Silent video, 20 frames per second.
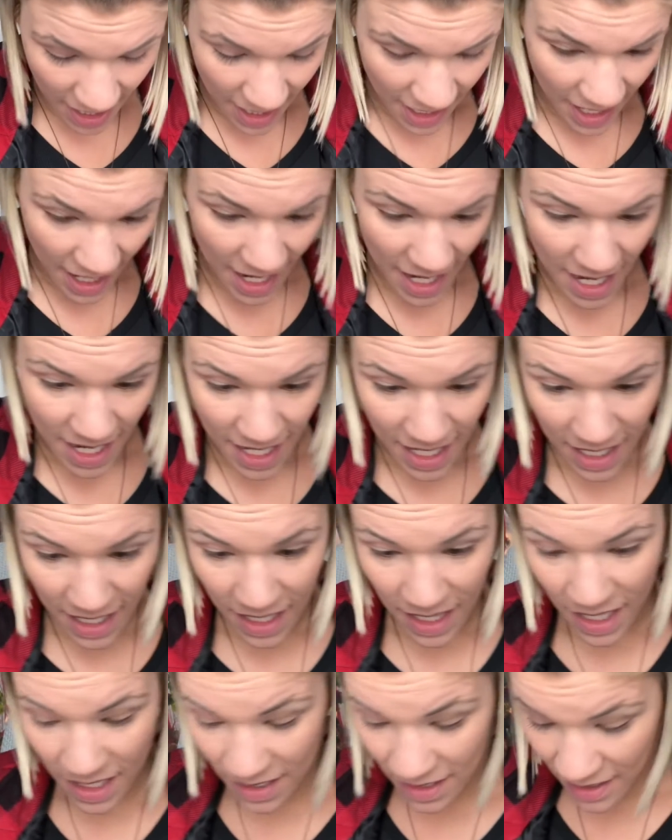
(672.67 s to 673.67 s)
and
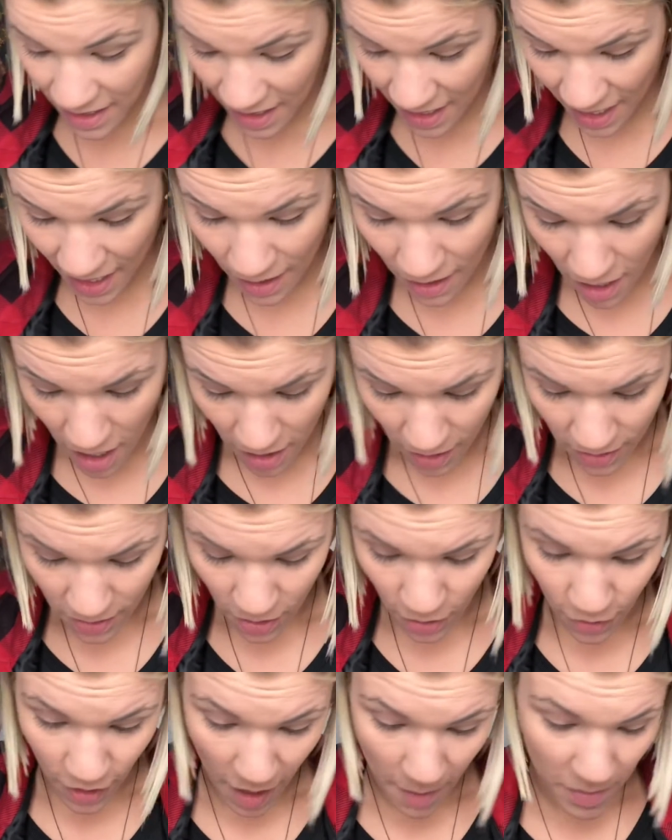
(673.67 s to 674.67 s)
this is going to get long, so
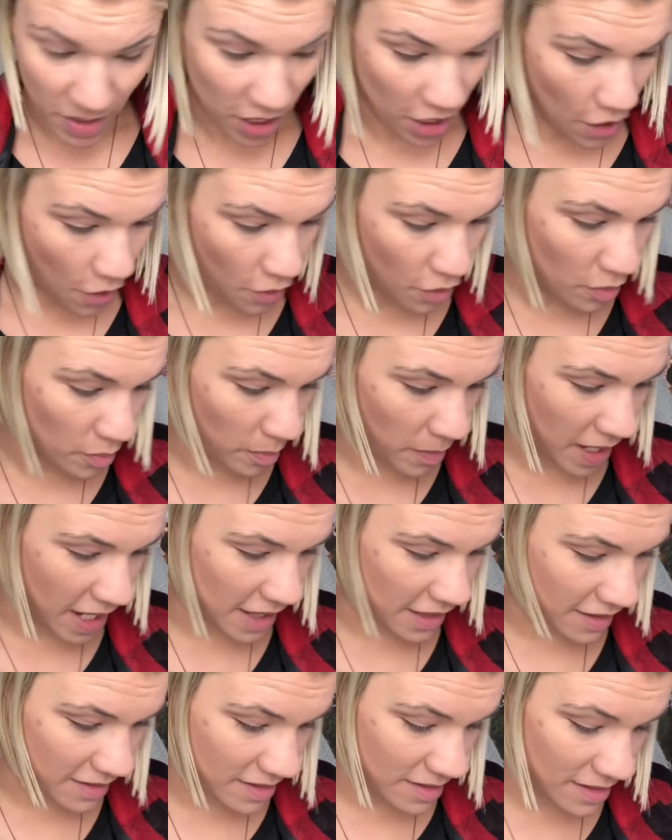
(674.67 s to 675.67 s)
I'm going to go.
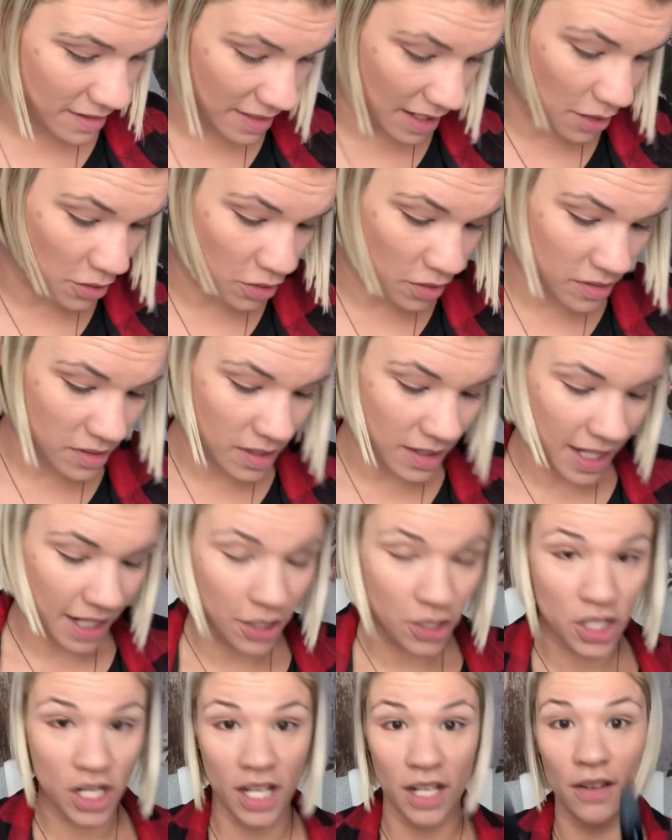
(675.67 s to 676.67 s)
But this is the Essentials
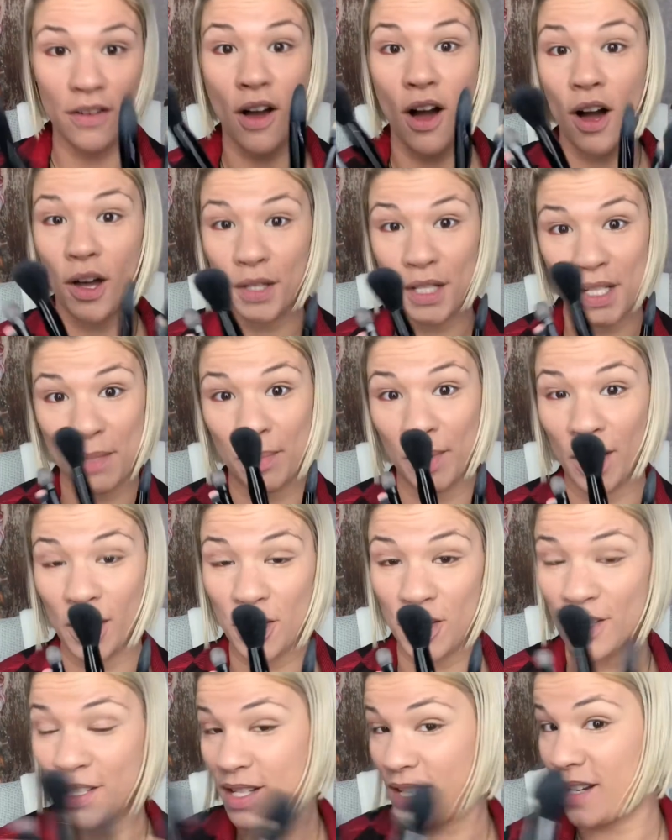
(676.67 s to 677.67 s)
collection. All these
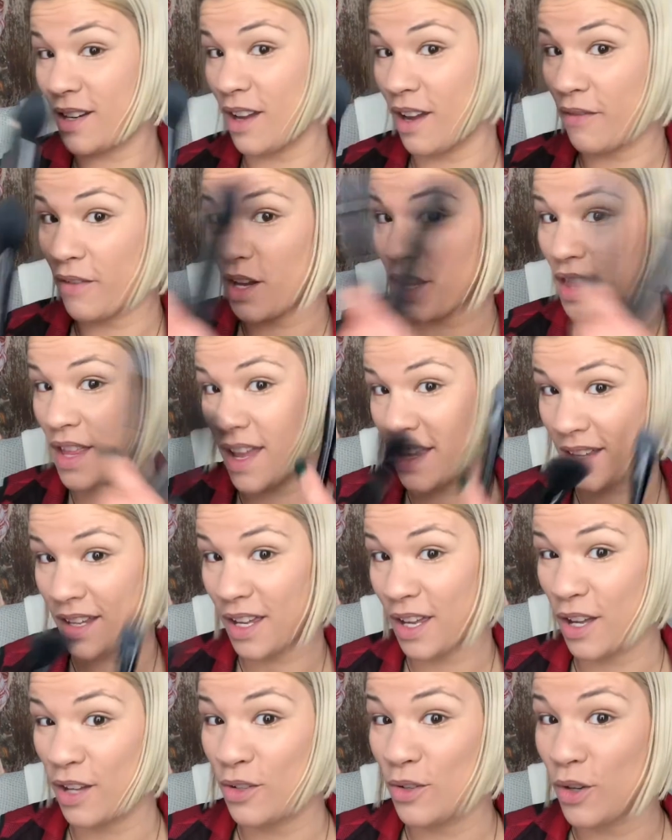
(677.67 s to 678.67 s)
brushes, I did everything. Like you
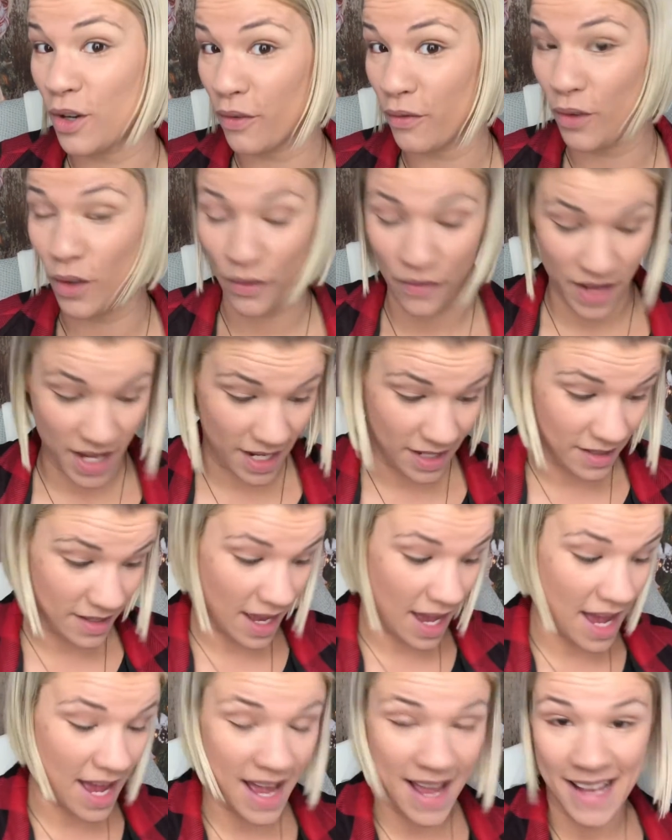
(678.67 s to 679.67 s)
could do your full face,
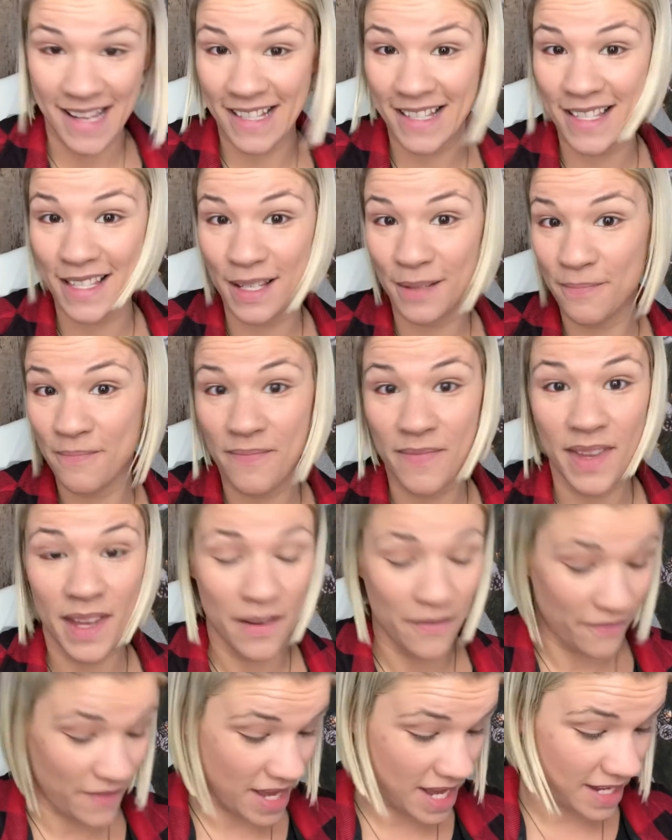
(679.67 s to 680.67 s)
eyes,
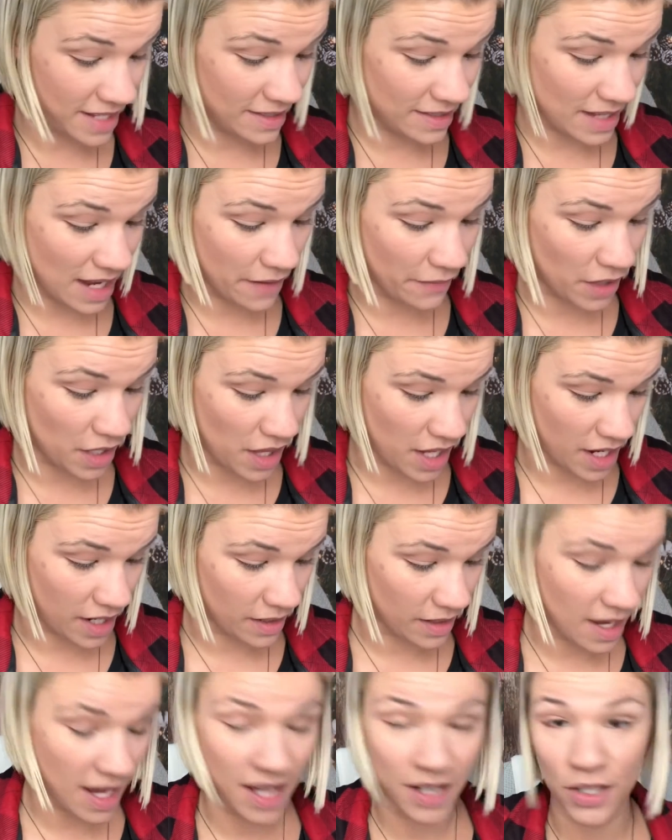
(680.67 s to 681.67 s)
face, everything.
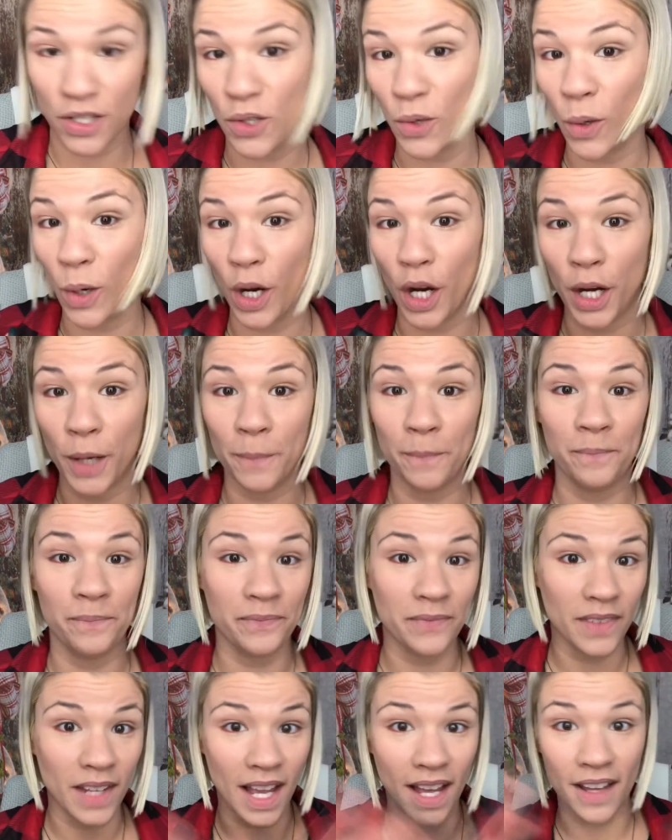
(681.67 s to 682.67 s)
Contour,
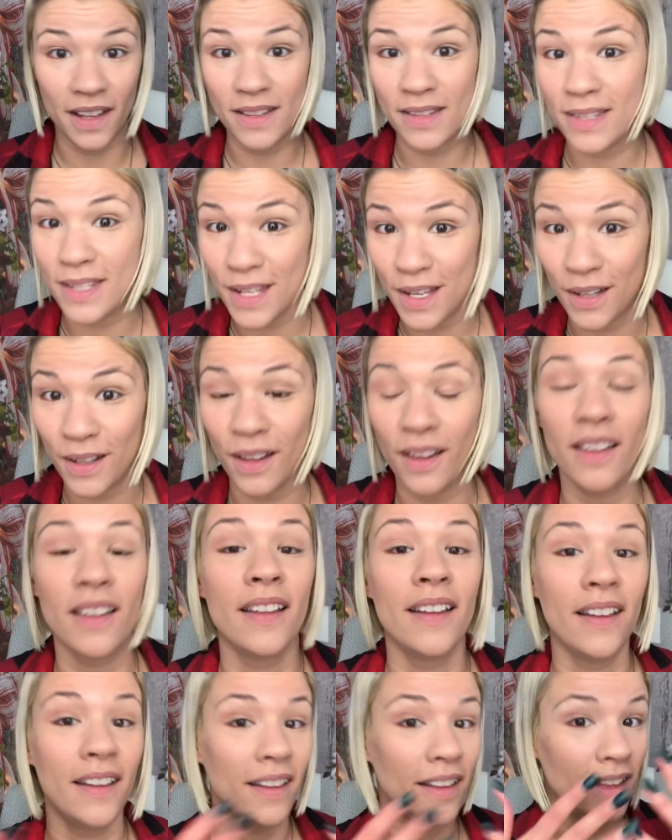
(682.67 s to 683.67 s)
conceal,
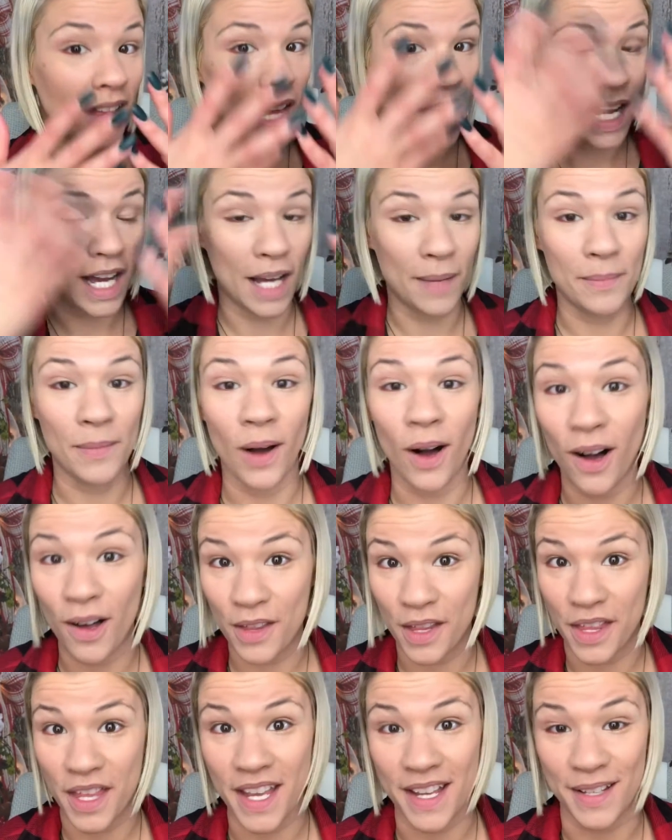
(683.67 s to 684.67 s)
all
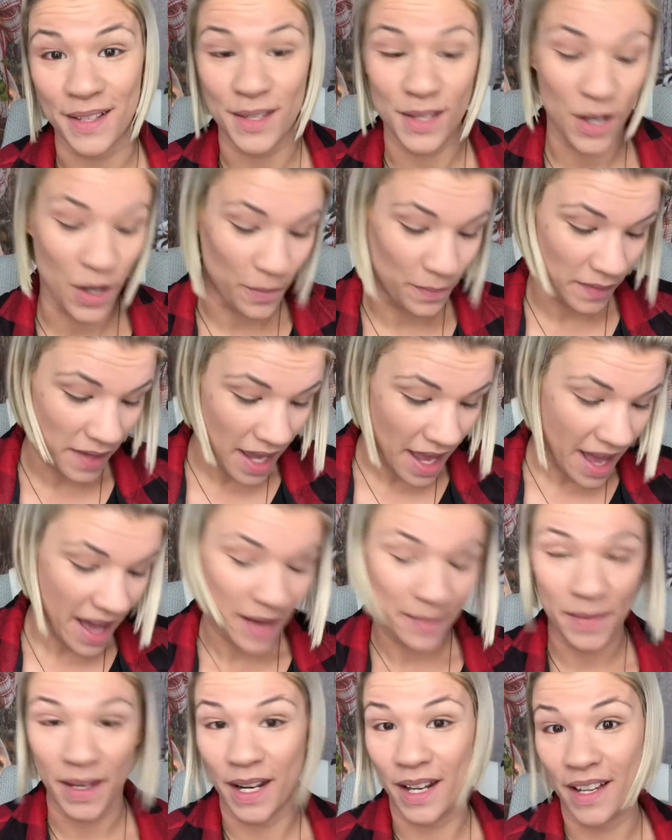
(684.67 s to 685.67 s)
the things. So
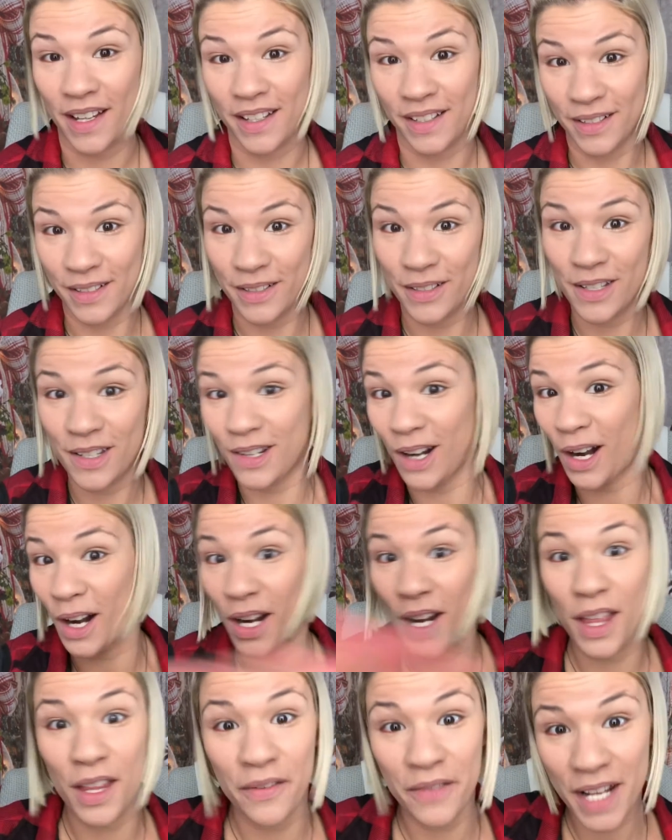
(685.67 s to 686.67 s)
I'm going to start
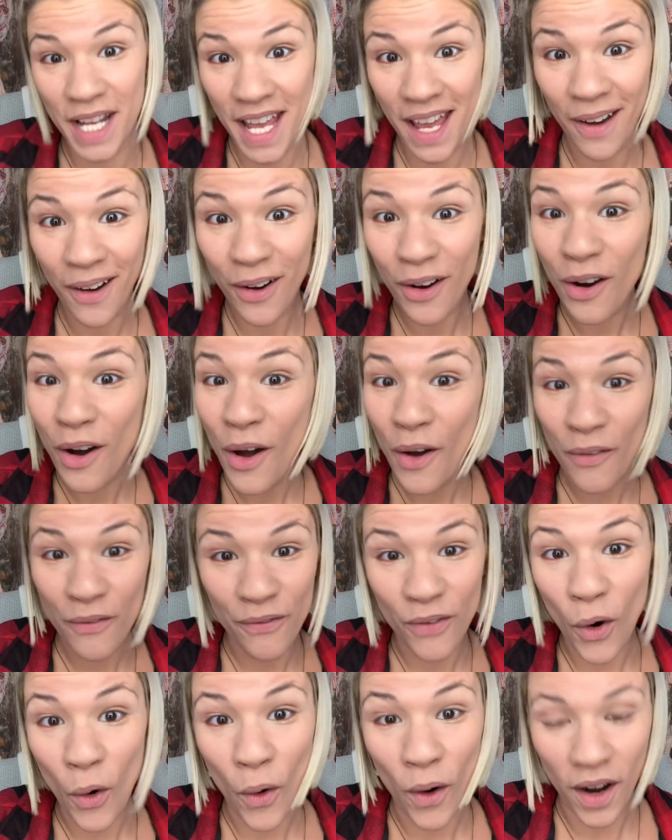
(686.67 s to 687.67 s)
another video
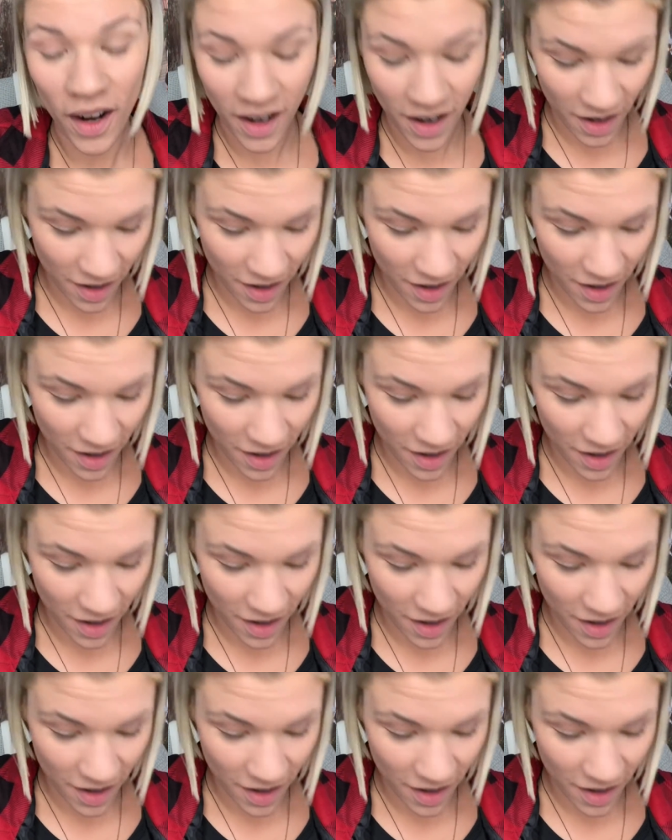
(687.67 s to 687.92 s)
for